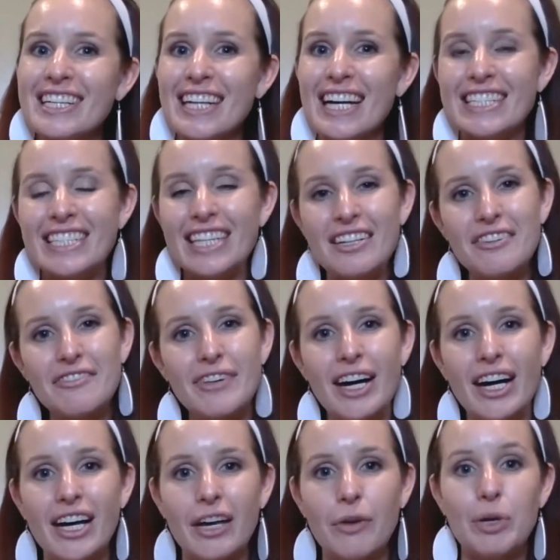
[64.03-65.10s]

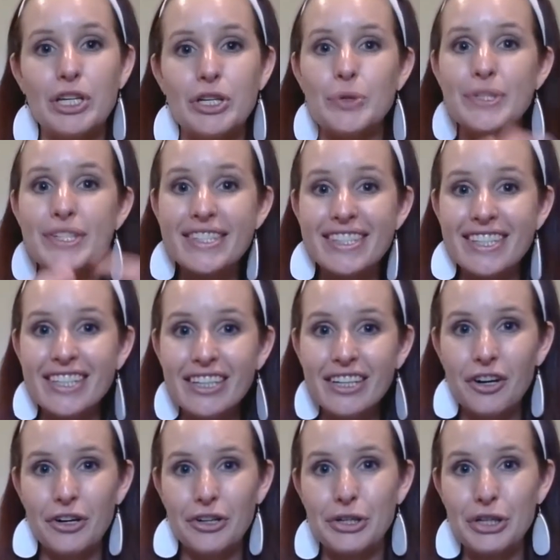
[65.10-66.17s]
identify when you see
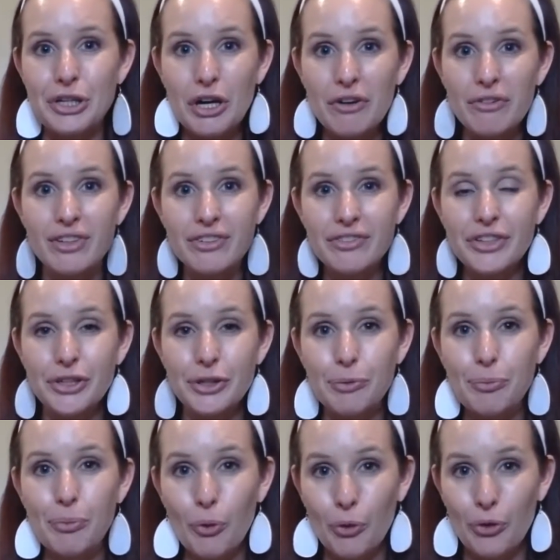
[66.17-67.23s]
on your overview
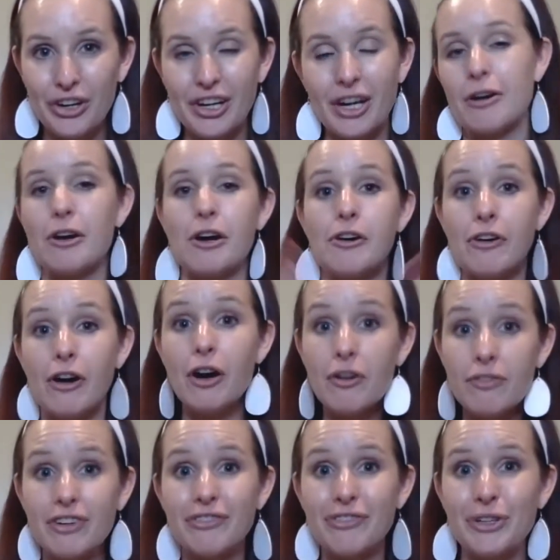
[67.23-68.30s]
board,
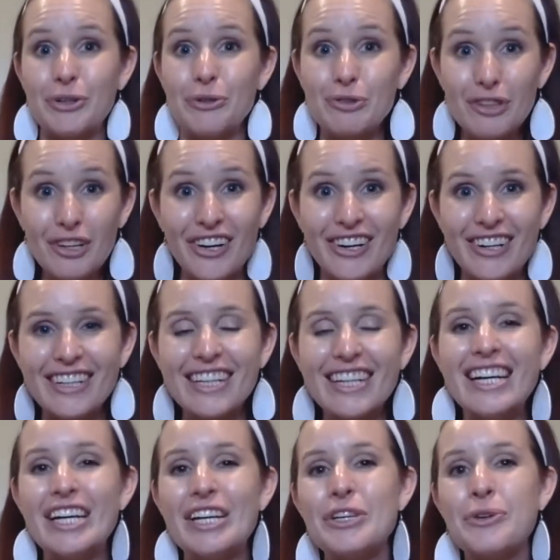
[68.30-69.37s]
overview look,
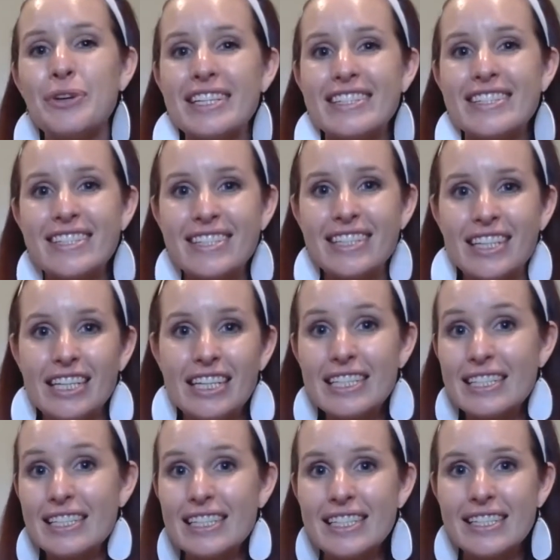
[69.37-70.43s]
you can see
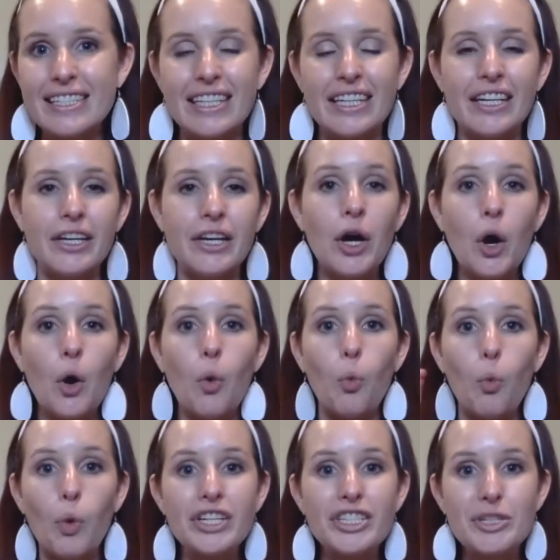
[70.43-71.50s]
easily see
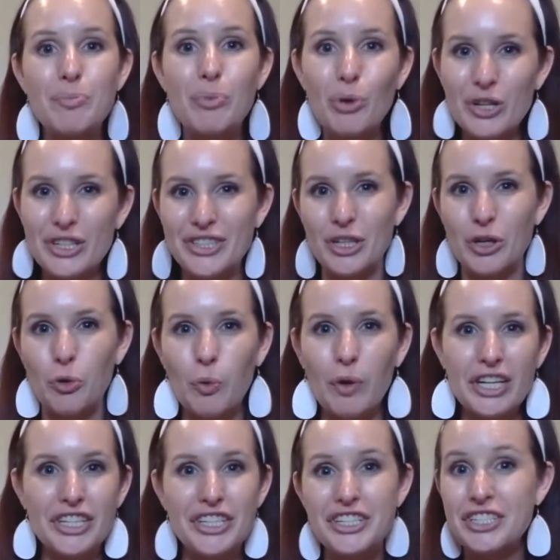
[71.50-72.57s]
which boards are
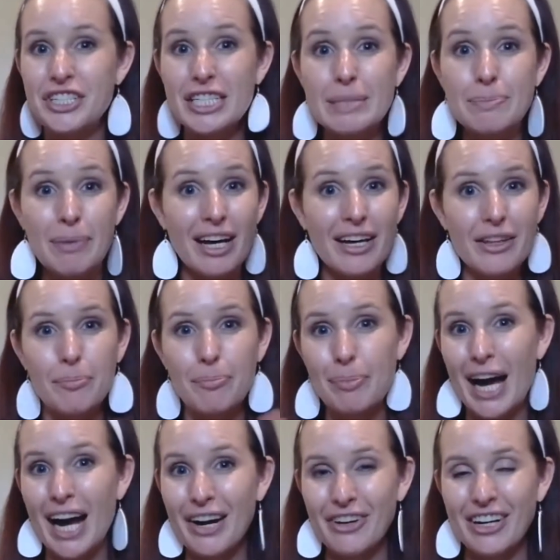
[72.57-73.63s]
which just by the
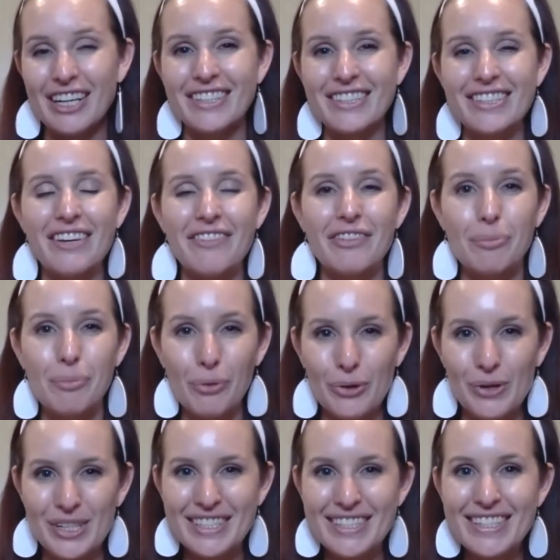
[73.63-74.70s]
backgrounds of the
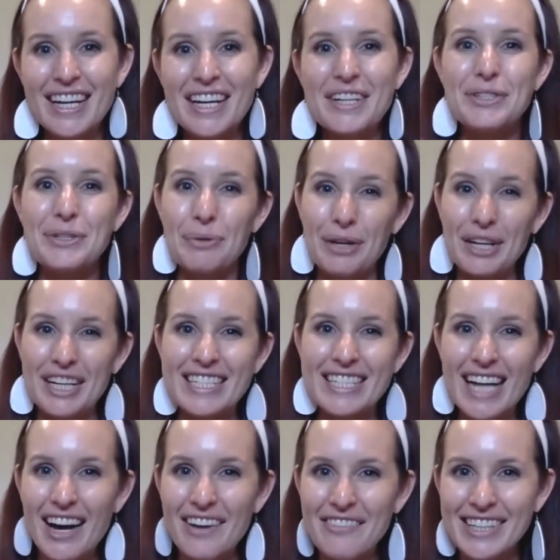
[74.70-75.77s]
boards. So we're going to
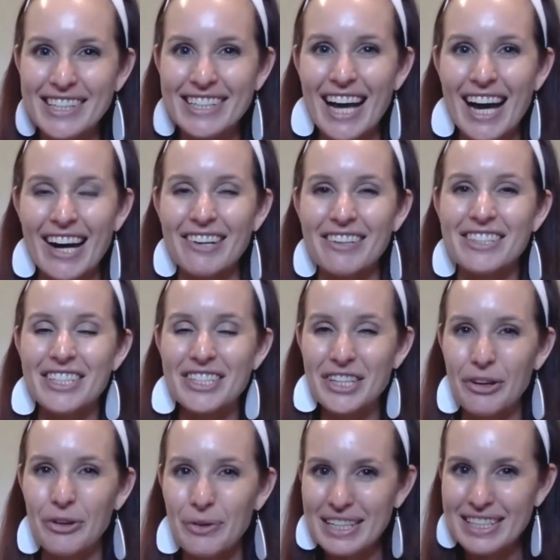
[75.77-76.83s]
dive in now to show
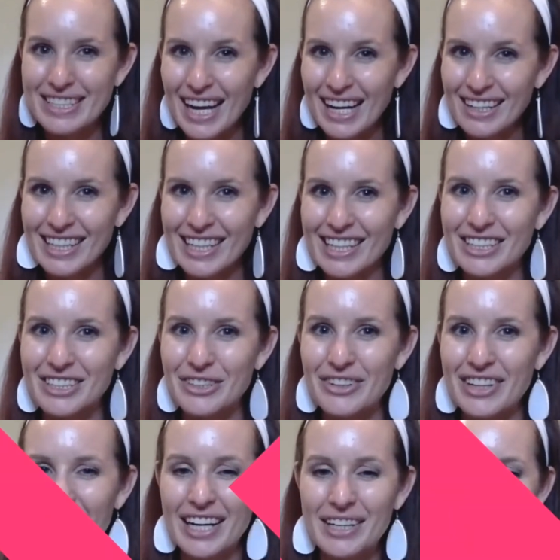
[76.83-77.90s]
you exactly how to do that.